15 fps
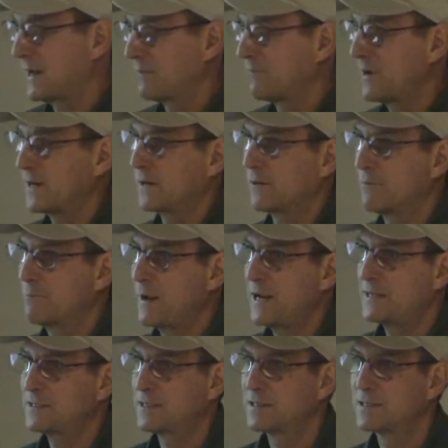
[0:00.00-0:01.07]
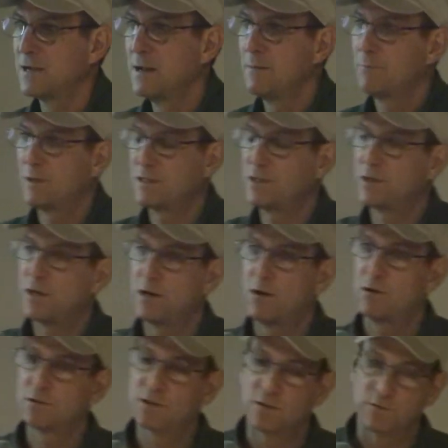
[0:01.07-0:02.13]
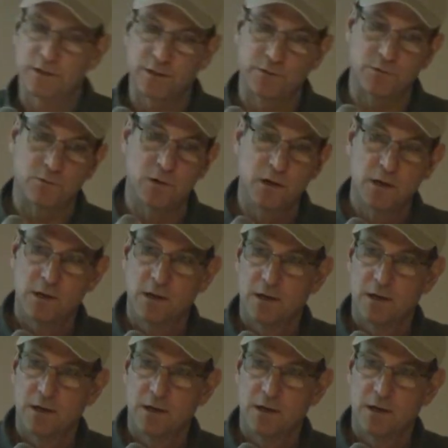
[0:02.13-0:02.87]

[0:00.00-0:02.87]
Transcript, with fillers: on a regular basis but you can also do